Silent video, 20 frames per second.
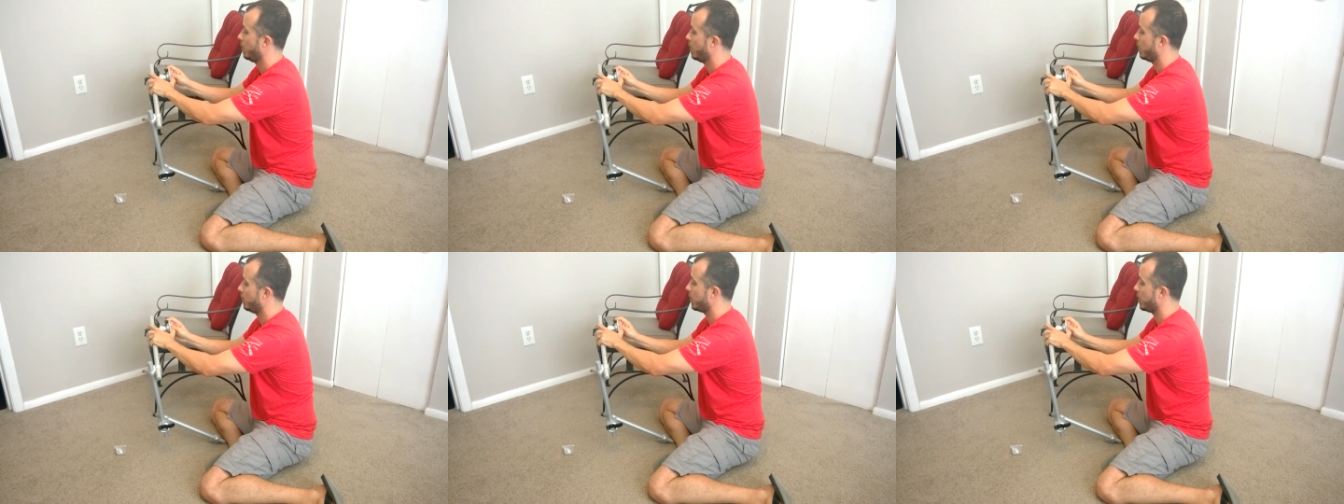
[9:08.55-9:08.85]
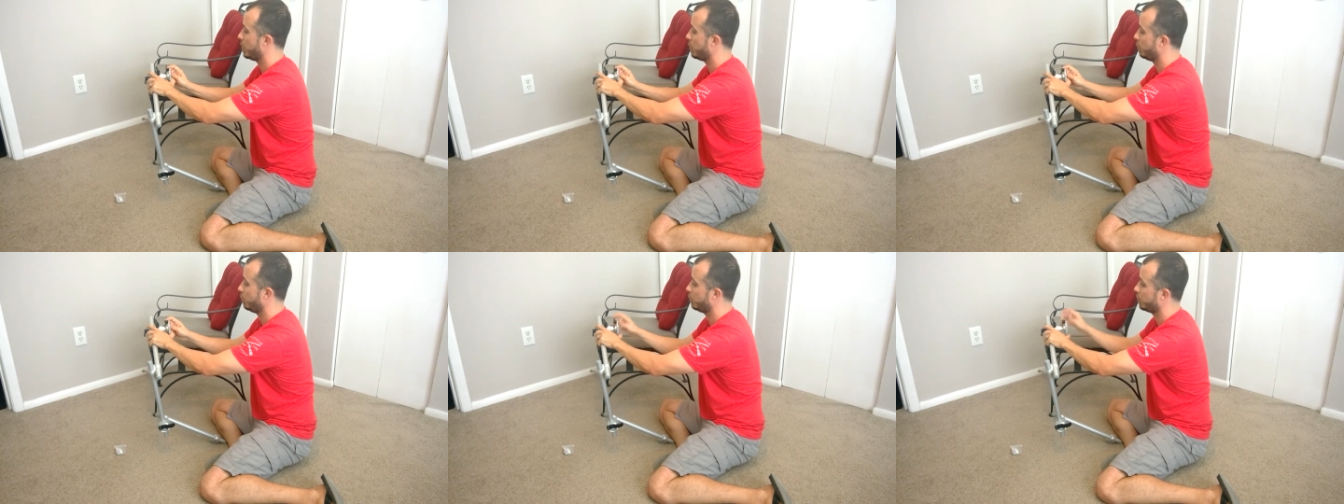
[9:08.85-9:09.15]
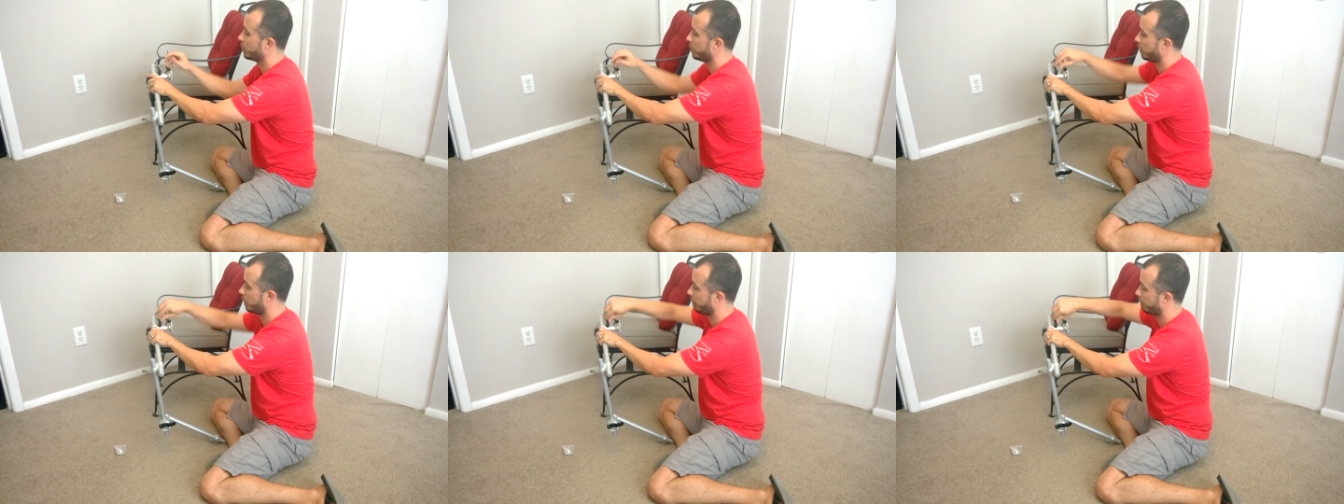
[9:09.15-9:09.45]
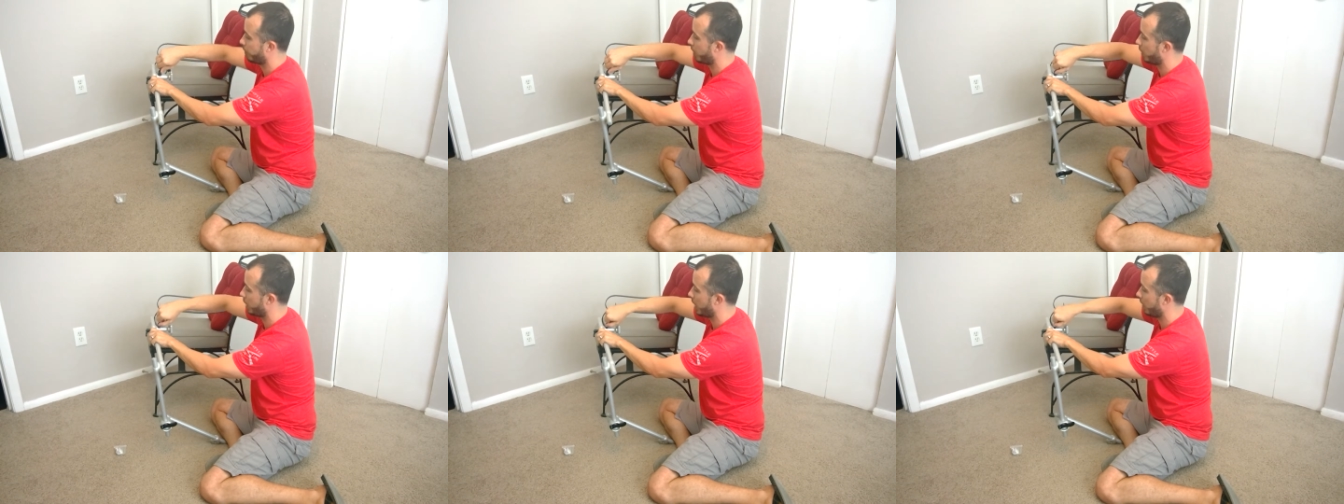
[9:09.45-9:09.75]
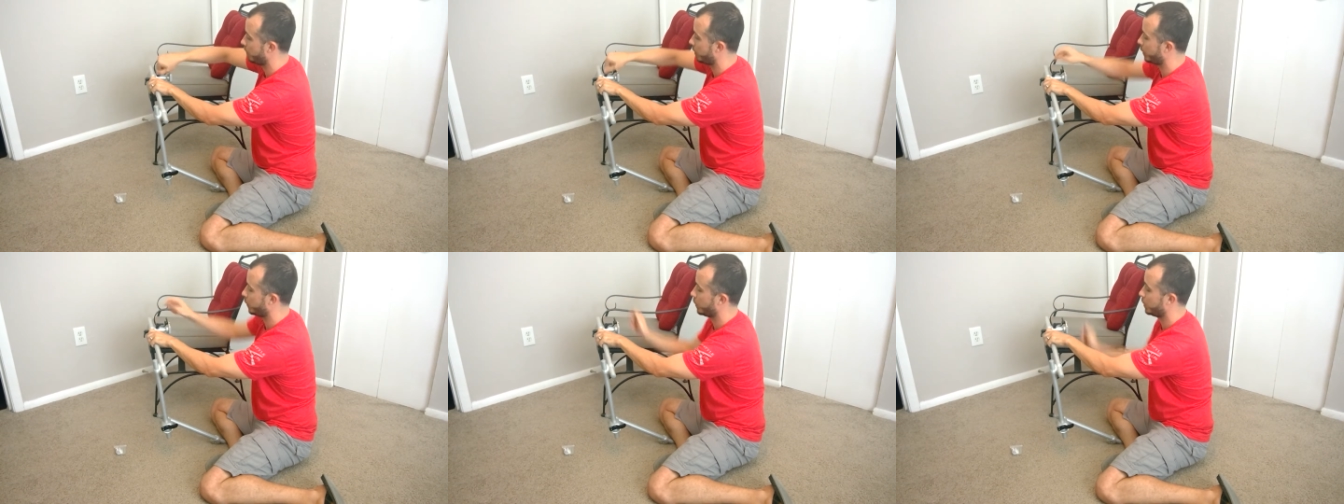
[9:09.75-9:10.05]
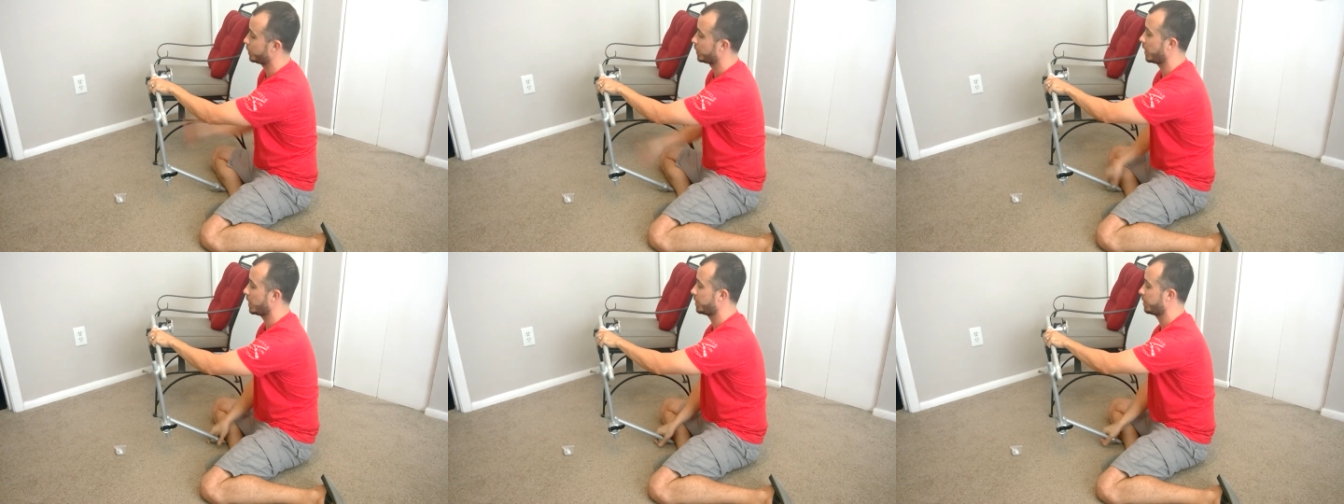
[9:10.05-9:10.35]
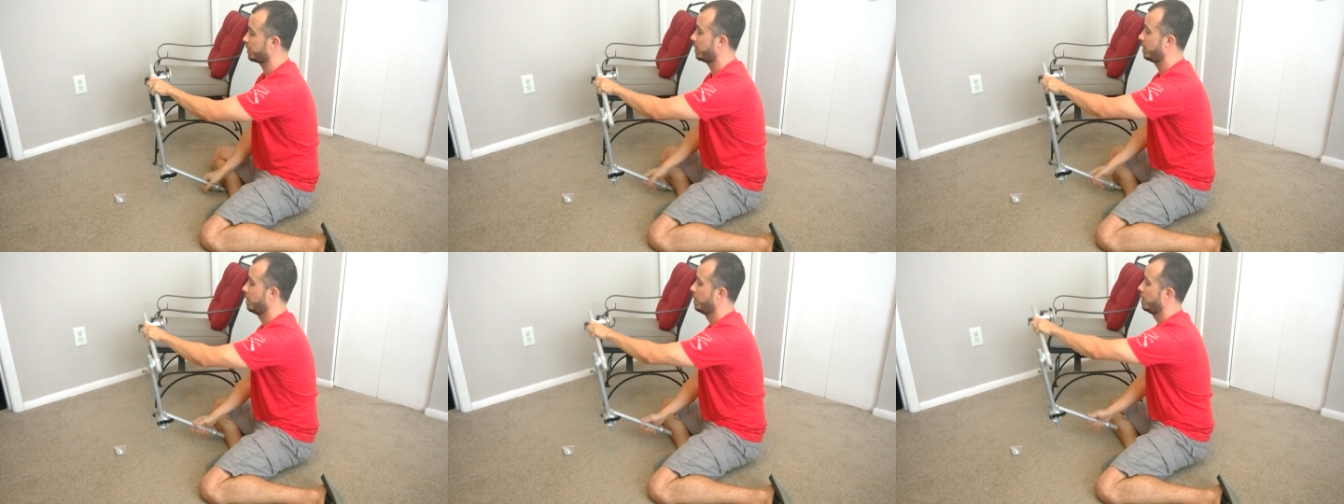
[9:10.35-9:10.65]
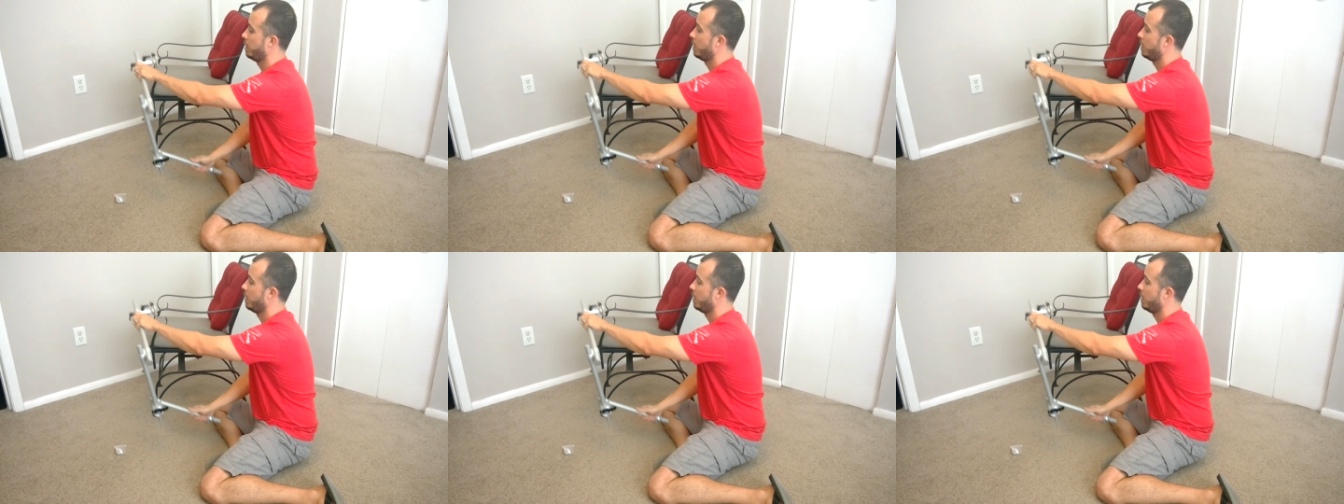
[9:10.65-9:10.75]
and then use the front lever to adjust